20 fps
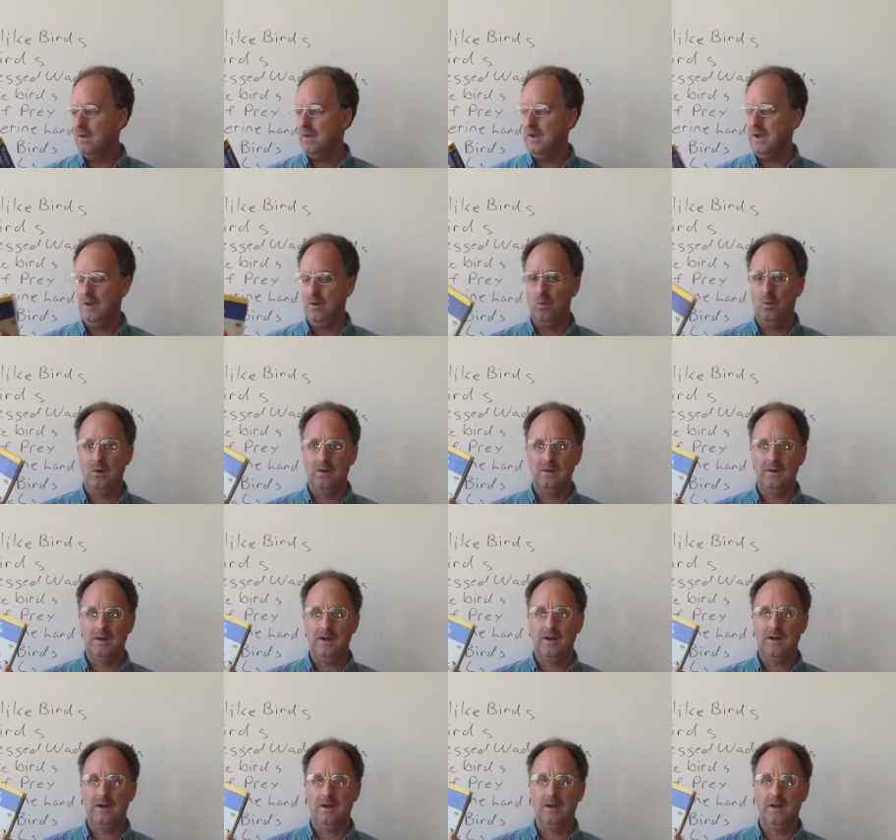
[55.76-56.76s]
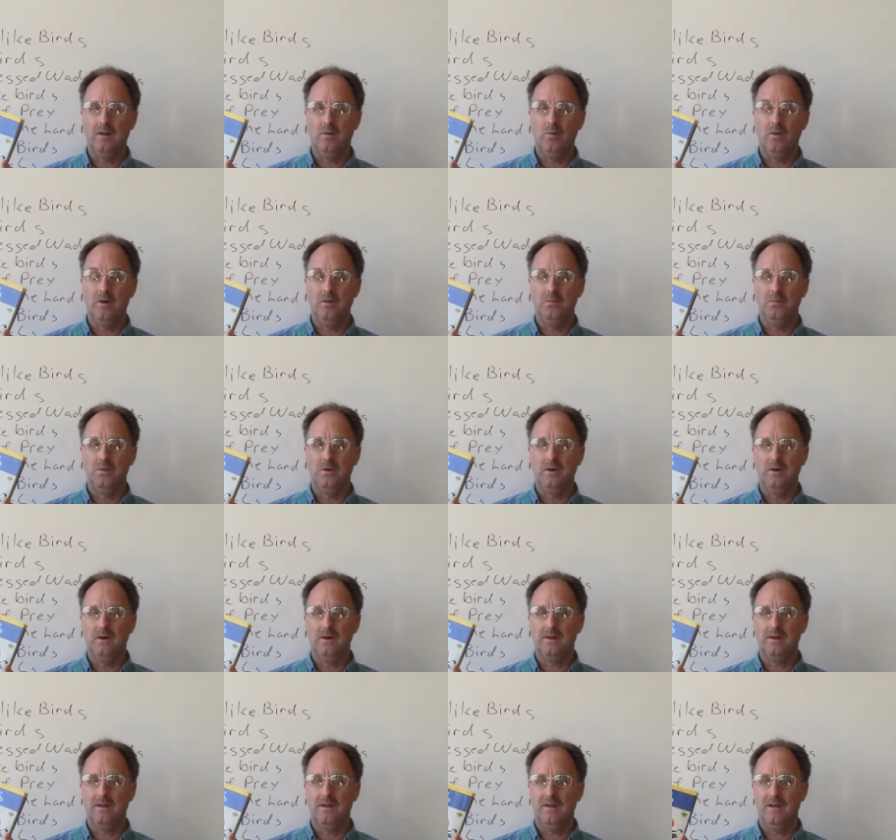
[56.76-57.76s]
in one guy in one
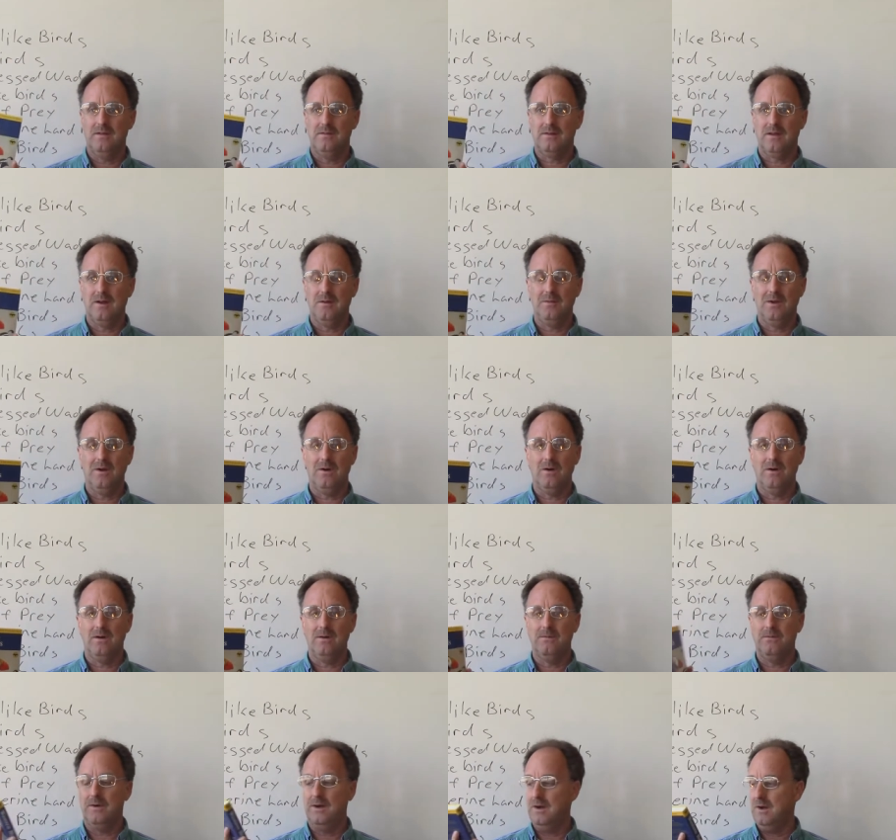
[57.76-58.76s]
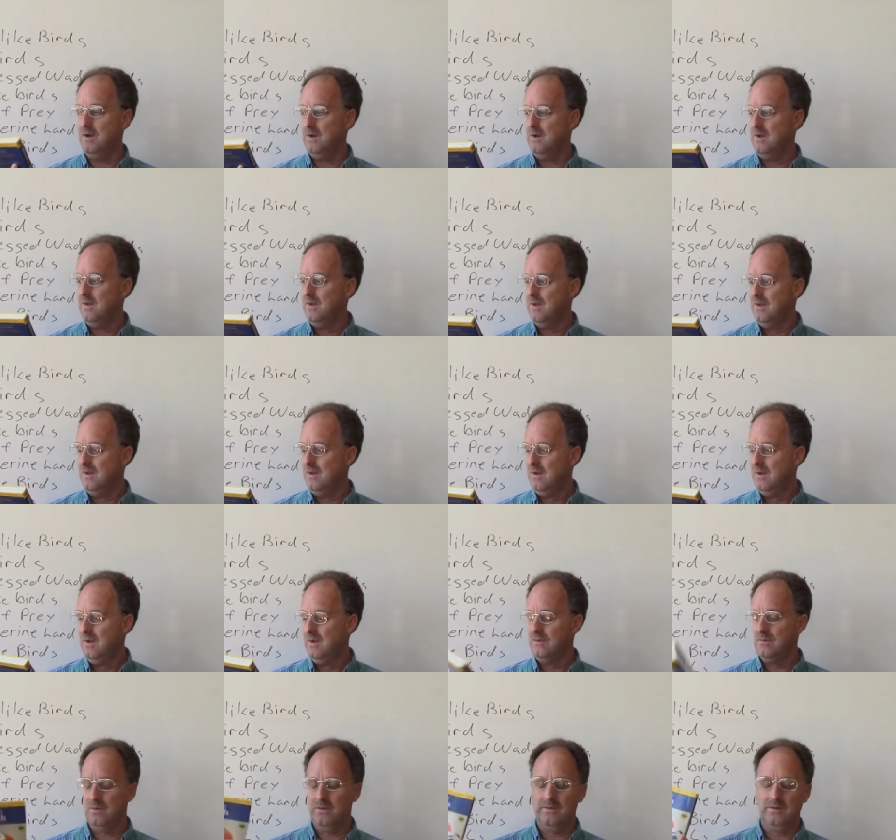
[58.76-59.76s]
book. That's going to be hard to find.
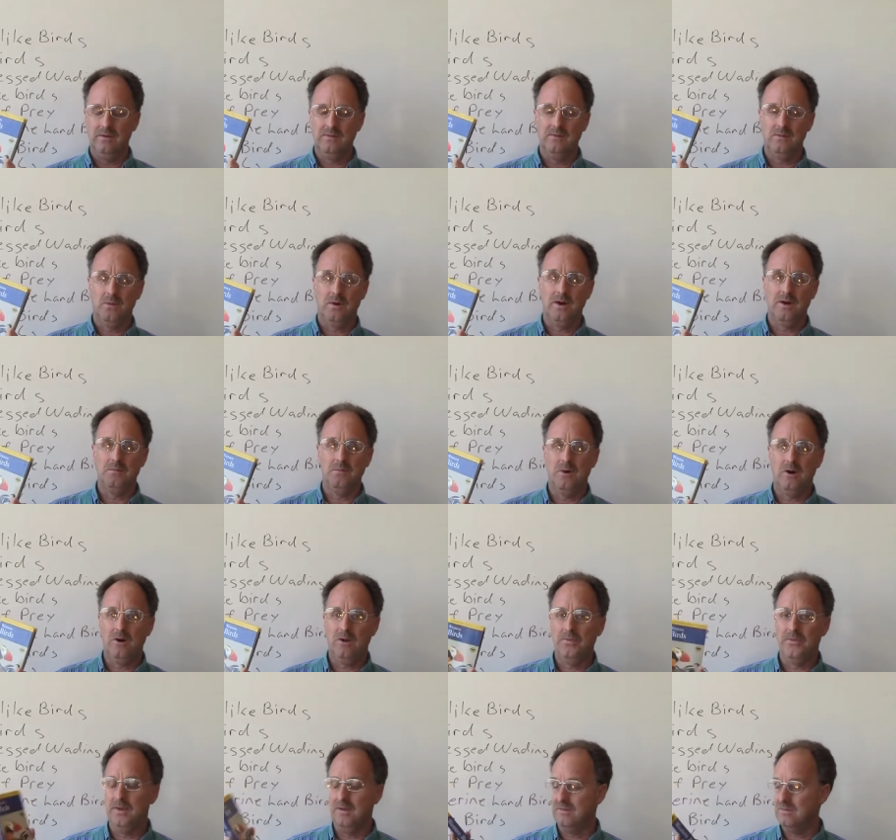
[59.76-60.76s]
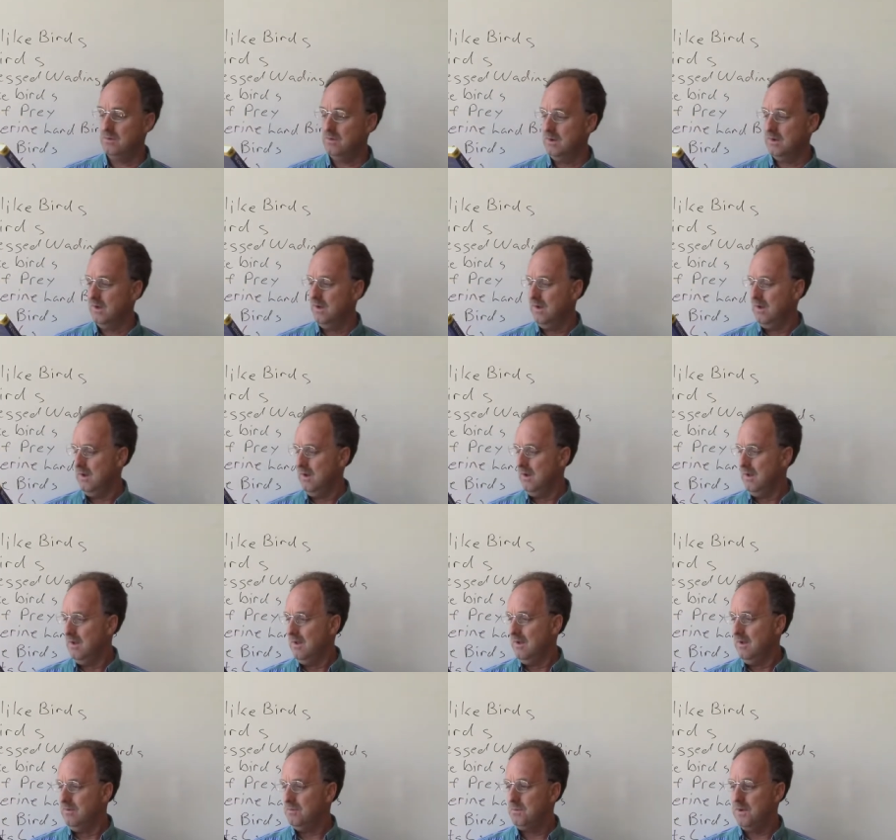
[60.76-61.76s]
It's one of the reasons why I bought this one.
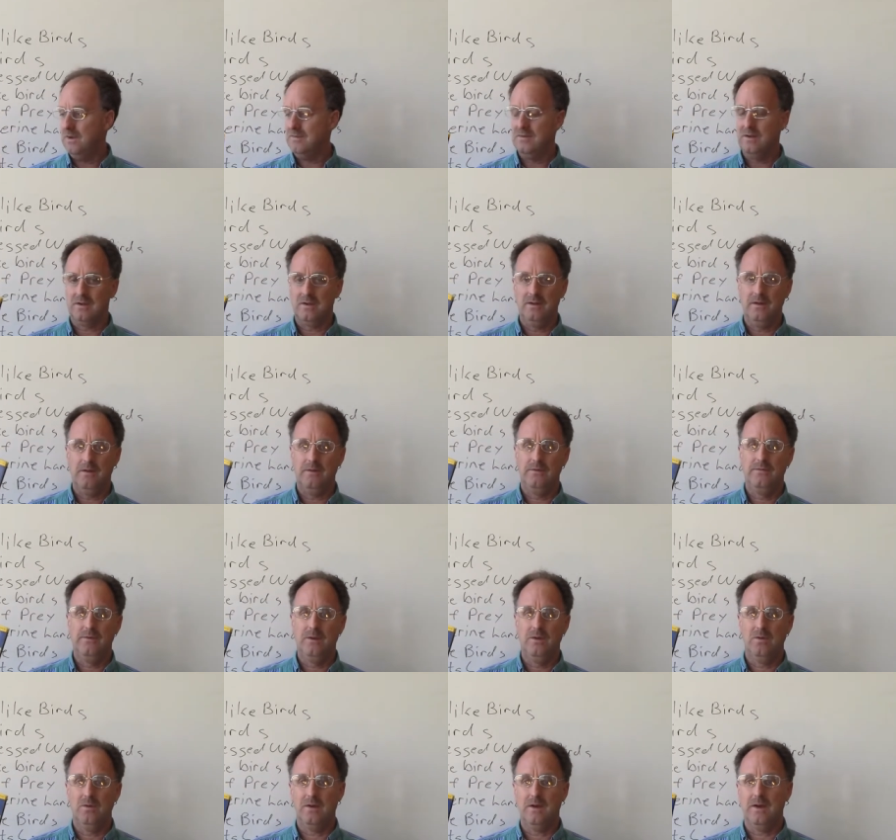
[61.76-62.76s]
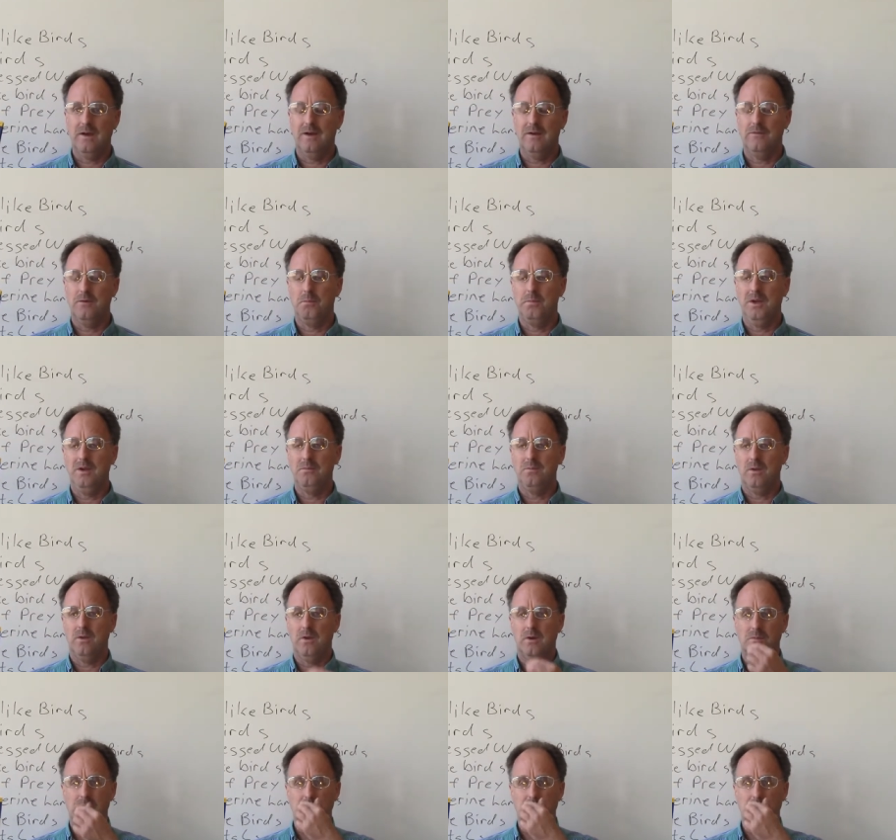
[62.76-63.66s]
It's basically a field guide for people that are